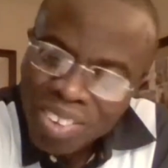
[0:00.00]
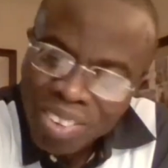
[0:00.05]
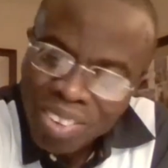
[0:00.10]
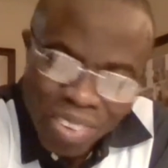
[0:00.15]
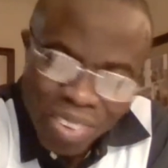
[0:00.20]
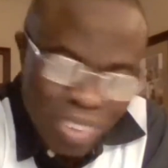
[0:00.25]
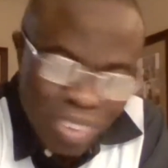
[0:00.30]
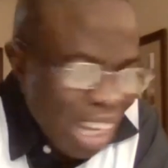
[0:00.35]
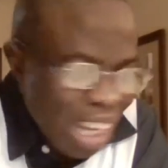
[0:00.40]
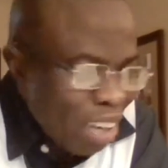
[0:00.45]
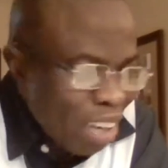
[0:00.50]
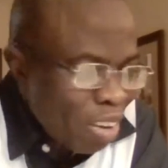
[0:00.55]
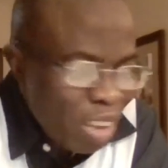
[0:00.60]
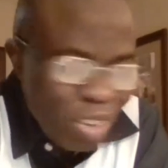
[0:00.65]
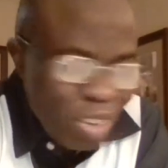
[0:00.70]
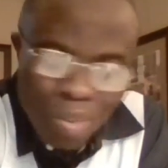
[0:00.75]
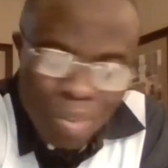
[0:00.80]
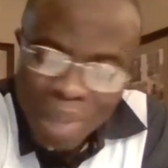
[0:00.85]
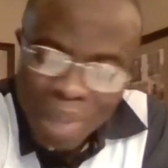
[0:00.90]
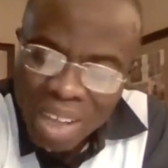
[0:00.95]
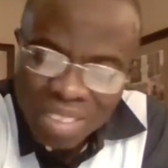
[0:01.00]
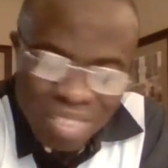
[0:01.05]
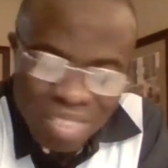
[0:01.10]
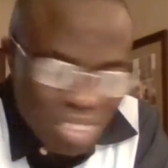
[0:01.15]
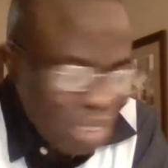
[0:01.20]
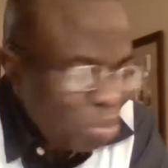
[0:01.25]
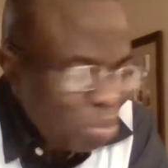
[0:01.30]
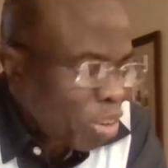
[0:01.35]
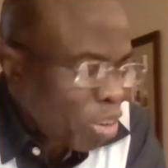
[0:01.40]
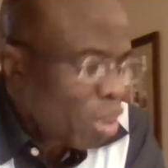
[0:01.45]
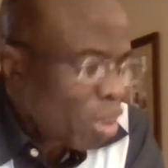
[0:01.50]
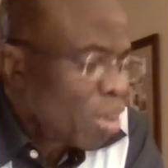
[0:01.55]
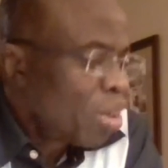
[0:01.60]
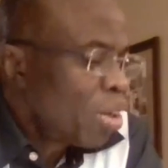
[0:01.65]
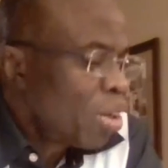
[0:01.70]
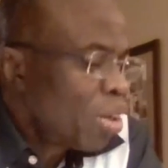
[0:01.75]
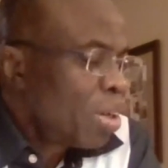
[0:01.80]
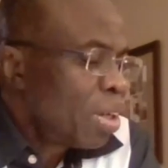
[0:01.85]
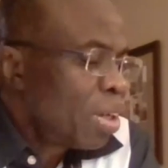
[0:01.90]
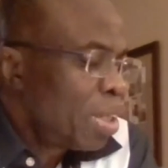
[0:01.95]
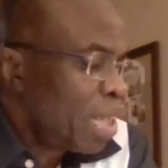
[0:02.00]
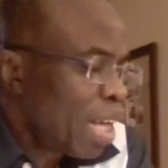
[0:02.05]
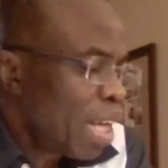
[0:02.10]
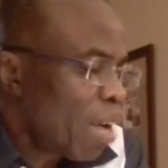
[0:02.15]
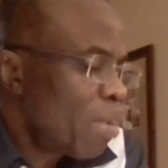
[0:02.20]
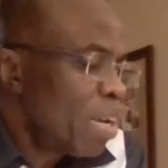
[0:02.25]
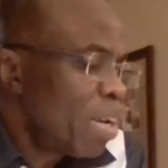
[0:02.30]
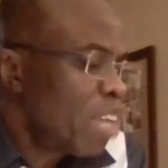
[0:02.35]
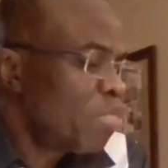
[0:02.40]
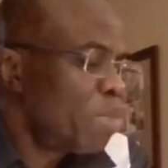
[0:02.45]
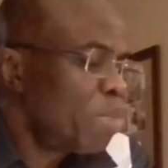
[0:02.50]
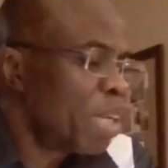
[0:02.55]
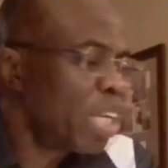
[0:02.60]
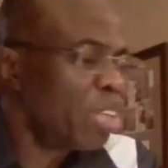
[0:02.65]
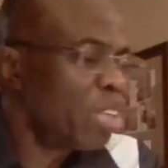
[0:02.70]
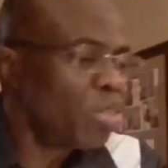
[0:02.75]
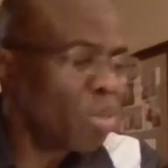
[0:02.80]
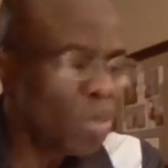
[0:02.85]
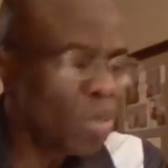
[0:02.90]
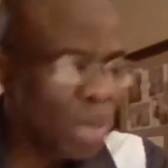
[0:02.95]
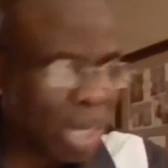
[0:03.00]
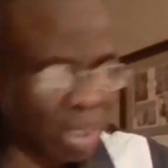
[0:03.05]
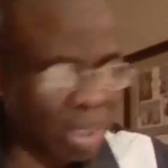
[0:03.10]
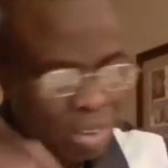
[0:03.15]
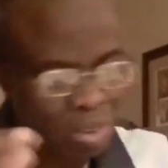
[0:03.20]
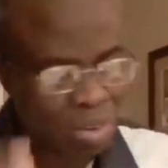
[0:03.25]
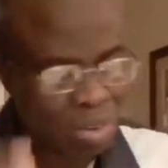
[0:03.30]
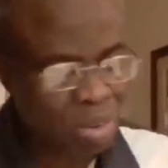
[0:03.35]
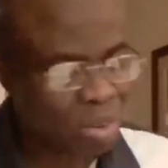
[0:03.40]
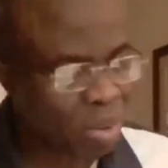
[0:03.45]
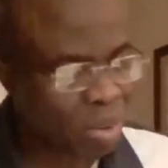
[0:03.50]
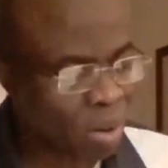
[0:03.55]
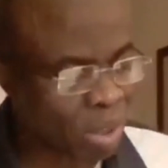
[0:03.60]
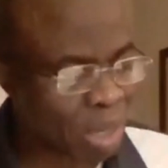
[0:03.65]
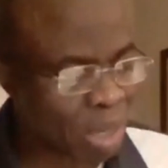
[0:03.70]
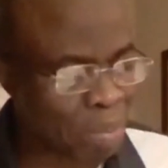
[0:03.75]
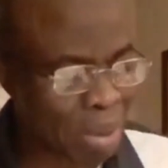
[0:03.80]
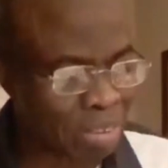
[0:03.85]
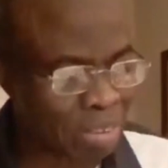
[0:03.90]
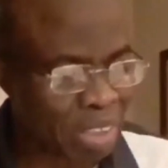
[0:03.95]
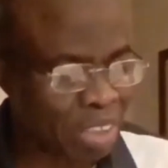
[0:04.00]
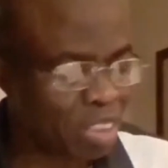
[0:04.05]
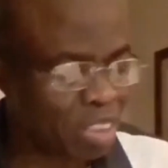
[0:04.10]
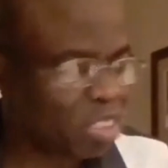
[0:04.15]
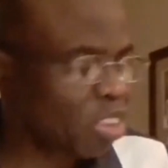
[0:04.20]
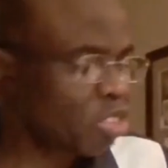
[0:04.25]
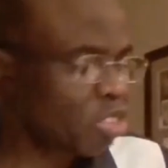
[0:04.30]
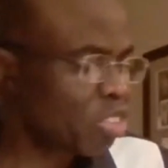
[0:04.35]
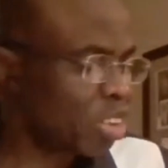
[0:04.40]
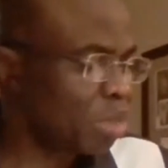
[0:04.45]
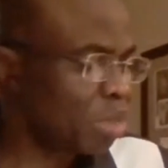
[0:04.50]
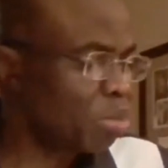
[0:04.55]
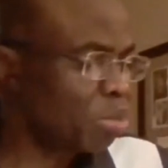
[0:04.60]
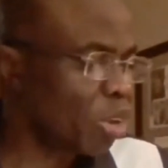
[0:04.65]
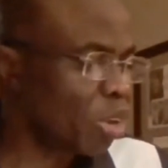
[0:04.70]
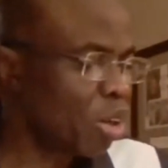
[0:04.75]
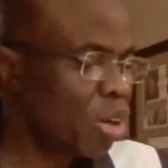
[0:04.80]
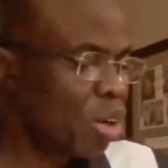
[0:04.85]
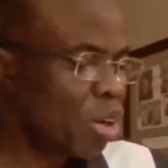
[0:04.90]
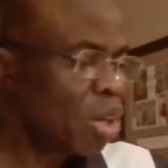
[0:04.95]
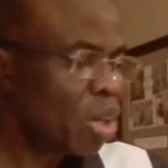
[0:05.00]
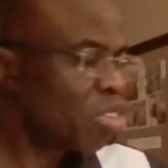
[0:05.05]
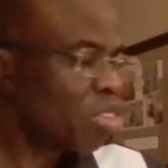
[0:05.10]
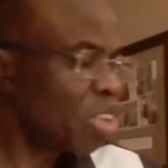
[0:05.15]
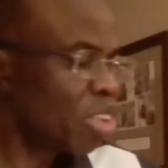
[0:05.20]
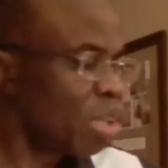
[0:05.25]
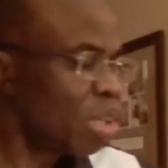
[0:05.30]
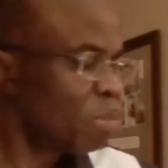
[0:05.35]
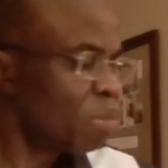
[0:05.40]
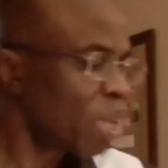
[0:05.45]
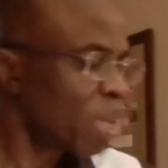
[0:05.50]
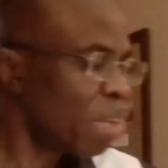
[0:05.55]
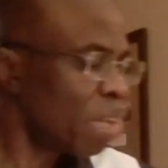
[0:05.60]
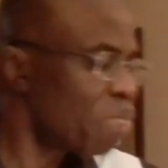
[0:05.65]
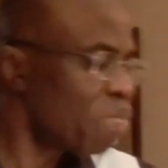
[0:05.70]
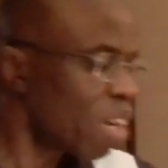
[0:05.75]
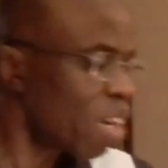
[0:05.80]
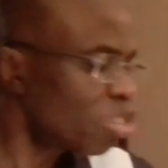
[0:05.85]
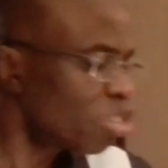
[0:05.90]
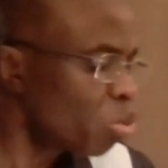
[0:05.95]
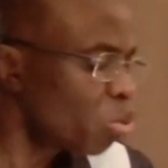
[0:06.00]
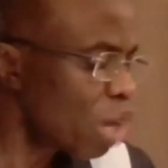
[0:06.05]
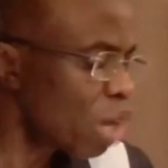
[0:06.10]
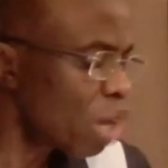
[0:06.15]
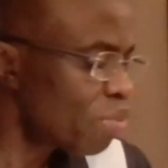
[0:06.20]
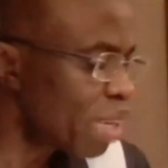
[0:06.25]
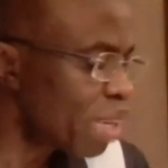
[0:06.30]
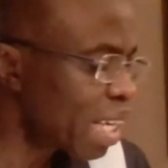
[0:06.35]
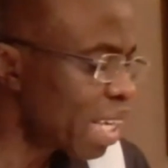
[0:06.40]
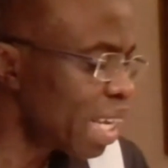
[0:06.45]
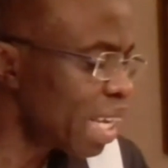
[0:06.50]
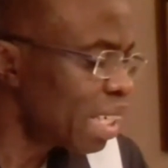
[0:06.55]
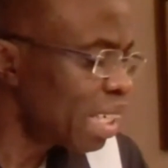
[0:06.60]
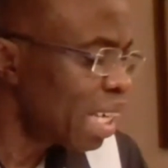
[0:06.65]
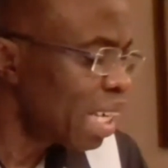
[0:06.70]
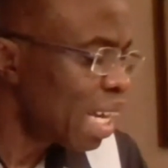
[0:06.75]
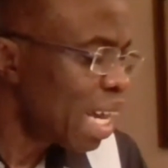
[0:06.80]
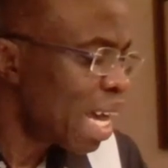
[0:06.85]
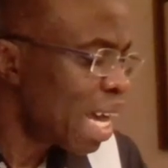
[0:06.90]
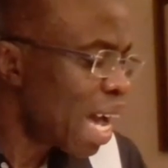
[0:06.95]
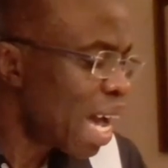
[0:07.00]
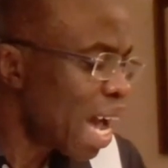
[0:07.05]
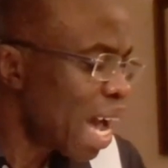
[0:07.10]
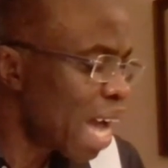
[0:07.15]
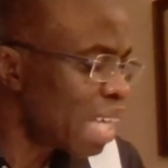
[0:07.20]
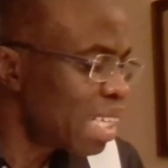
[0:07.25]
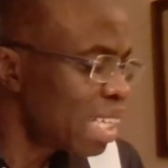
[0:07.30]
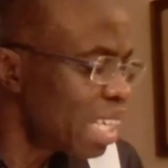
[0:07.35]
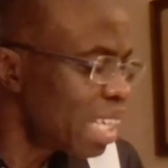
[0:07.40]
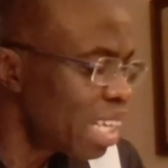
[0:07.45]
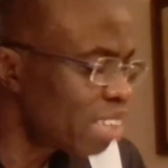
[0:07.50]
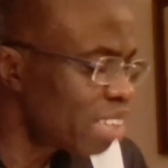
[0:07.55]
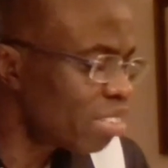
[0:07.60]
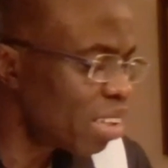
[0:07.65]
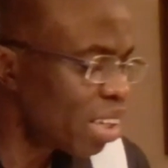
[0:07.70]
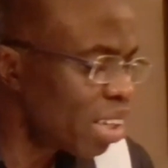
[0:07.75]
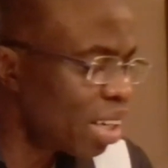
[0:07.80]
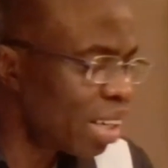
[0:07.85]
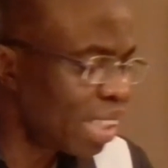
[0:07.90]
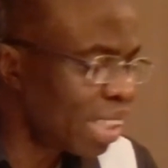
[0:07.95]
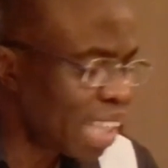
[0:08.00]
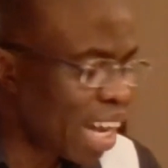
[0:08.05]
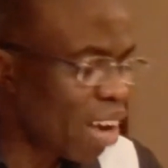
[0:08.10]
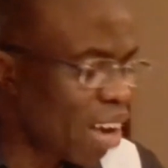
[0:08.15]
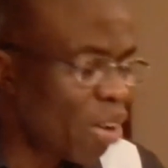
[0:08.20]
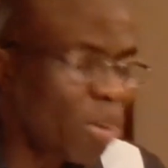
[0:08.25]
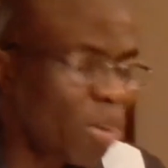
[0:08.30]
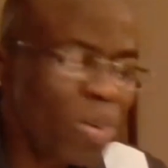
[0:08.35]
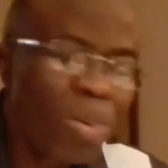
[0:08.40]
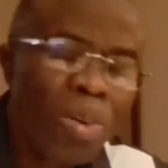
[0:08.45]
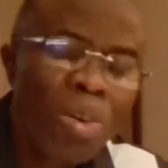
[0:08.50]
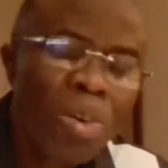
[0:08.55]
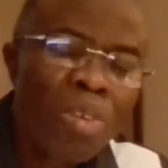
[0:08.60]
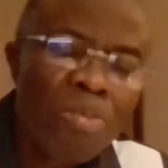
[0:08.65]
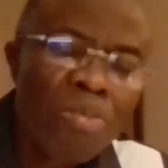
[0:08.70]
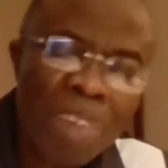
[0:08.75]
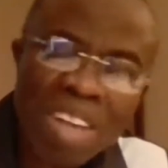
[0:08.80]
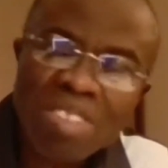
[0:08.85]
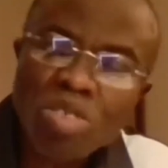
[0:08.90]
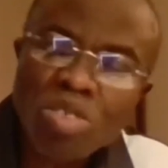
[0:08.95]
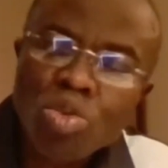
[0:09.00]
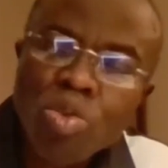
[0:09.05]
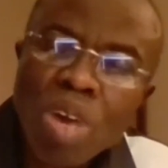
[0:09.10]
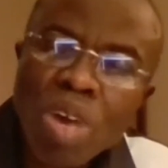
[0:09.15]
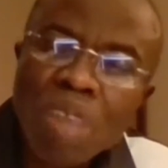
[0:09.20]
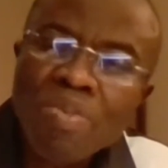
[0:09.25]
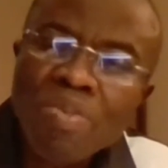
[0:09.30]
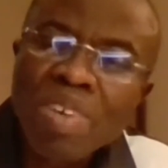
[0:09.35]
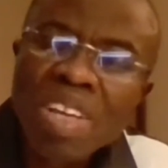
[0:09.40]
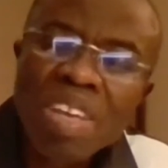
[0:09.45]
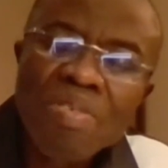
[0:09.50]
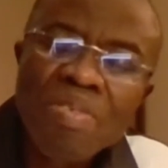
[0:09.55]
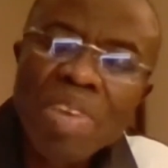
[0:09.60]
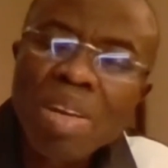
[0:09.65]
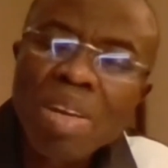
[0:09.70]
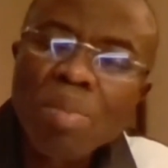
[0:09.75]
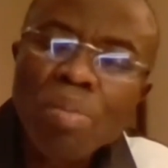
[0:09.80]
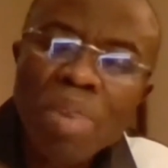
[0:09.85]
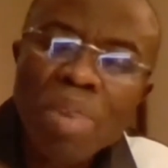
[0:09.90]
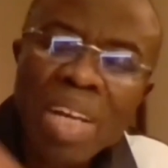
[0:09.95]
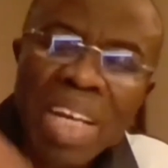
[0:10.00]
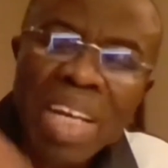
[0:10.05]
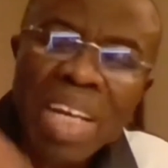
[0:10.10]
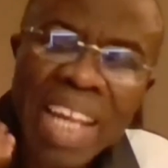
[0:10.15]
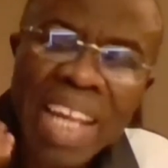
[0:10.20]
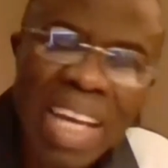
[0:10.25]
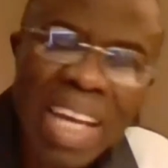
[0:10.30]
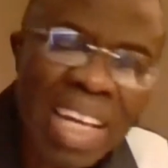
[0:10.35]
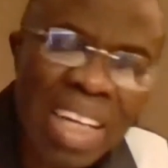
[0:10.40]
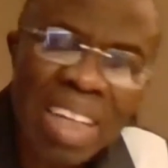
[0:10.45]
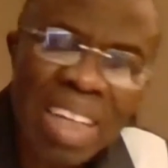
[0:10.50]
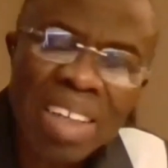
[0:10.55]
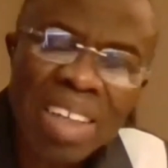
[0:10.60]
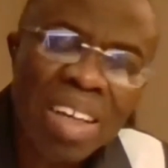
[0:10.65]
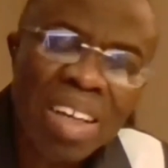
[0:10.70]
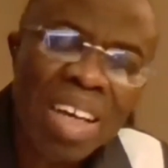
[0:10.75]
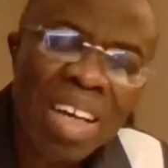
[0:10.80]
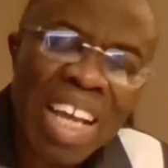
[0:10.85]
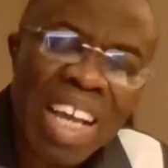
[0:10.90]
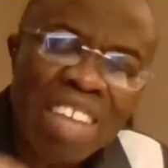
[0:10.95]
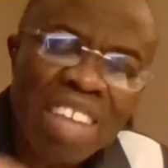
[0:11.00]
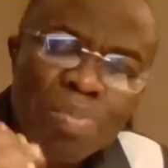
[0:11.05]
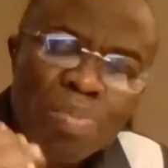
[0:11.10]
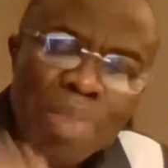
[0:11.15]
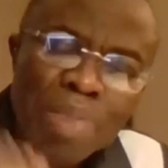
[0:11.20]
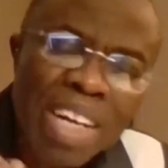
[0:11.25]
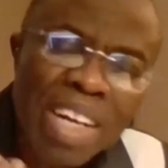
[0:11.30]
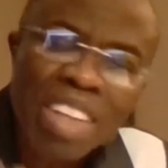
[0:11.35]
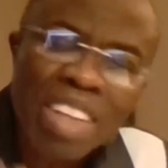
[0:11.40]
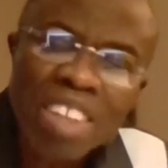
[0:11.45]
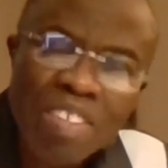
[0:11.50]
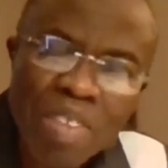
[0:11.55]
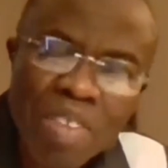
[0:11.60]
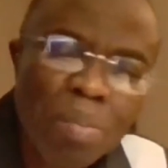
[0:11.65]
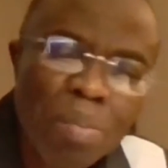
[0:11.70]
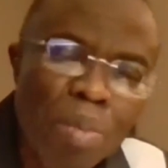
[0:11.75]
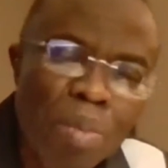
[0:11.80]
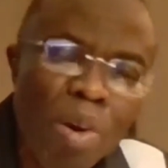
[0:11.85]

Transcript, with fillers: Not according to my scripture. Now let's begin to look at other passages of scripture. See, verse twelve again. And his, now verse twelve even explain it even